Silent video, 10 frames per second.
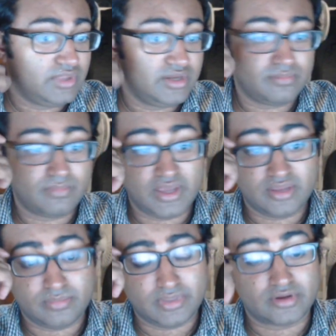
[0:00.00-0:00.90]
and it
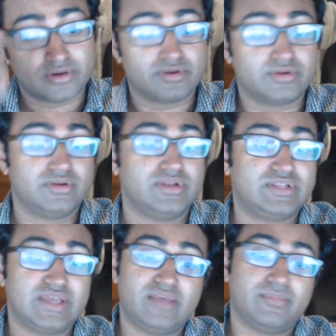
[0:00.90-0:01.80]
mind me er the
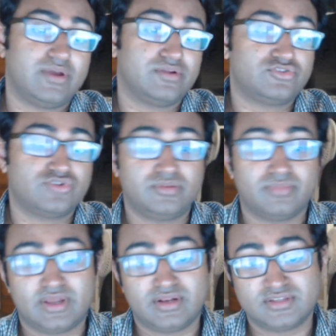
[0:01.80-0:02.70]
time I treat
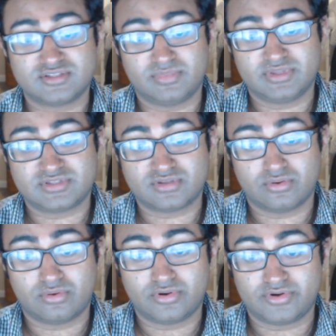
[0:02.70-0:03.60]
my Elizabeth so
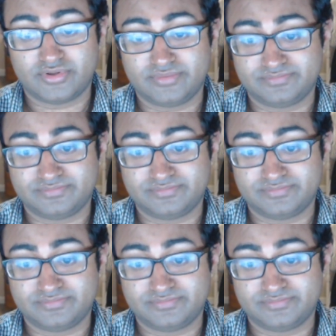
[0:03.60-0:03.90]
ornery.